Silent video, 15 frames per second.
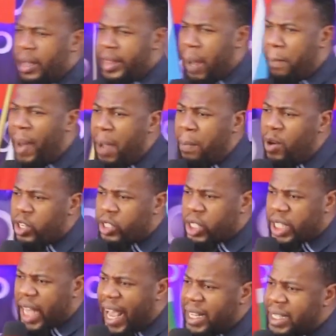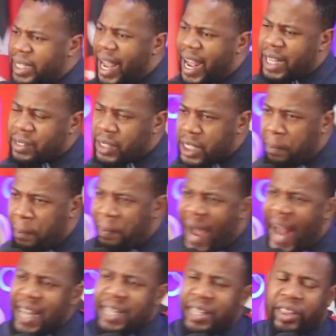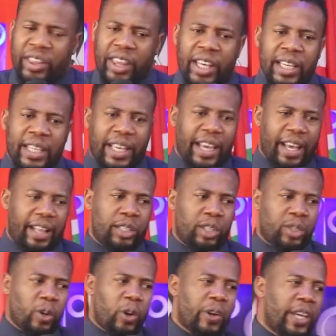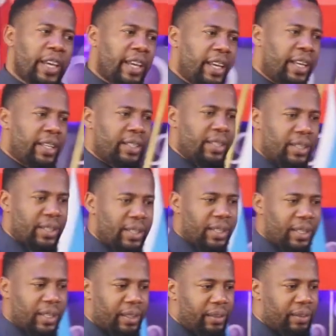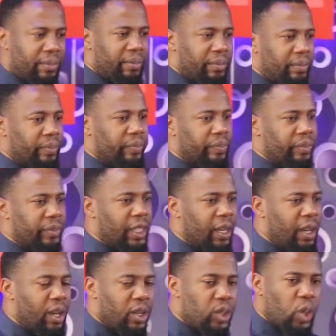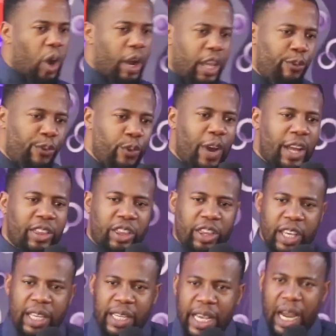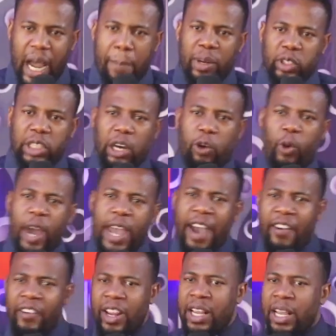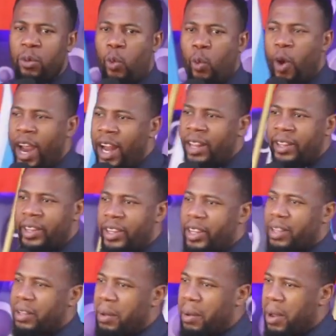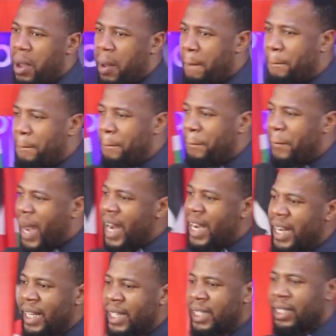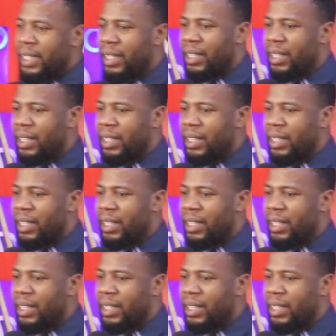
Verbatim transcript: The Bible says, as man thinketh, so he is. So if you are thinking about acquiring wealth, money,